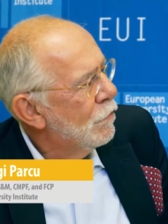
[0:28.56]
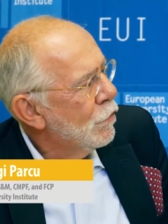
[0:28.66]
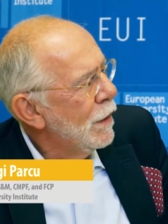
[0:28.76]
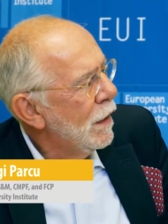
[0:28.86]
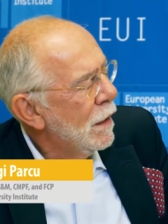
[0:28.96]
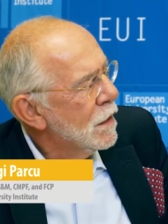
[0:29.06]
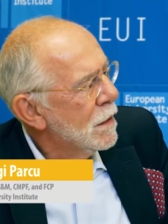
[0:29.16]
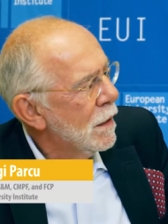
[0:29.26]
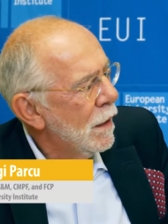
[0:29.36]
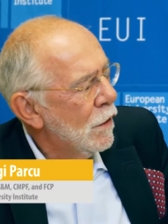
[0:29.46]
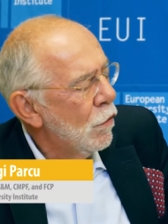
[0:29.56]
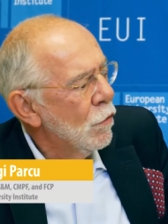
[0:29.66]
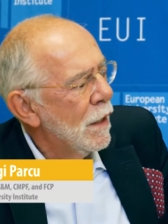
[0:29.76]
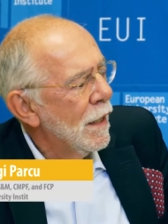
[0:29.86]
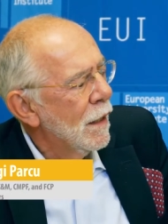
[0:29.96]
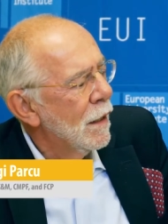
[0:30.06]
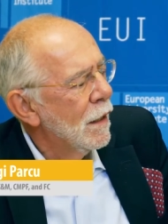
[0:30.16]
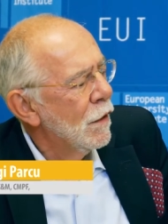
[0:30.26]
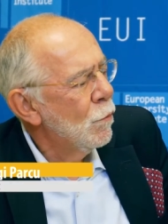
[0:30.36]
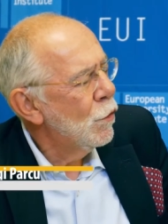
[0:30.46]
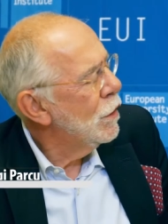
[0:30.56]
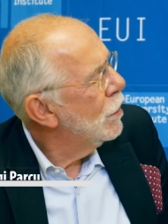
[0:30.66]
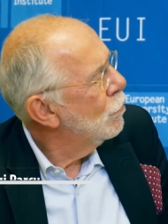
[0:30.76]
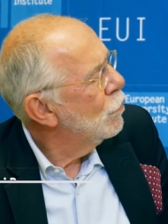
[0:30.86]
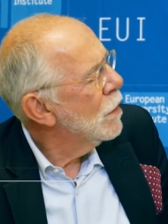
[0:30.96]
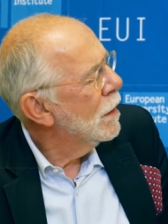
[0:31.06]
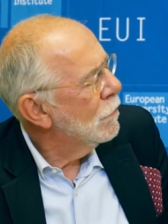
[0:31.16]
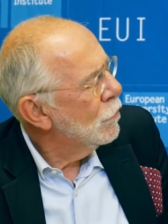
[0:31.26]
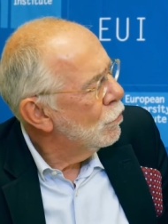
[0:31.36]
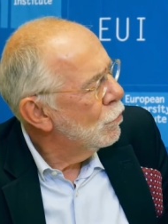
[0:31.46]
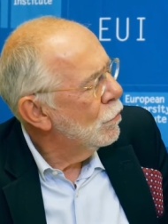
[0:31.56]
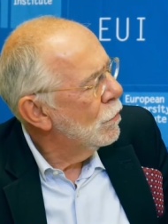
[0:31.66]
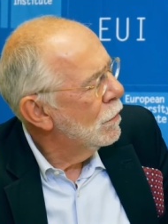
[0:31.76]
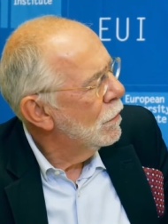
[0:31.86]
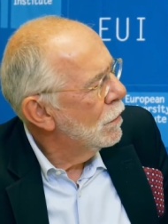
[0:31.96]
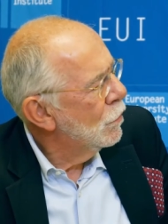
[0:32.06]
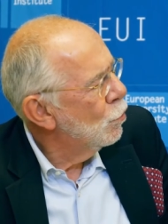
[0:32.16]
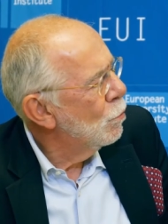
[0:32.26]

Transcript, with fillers: for many years, it looked like nobody knew how to do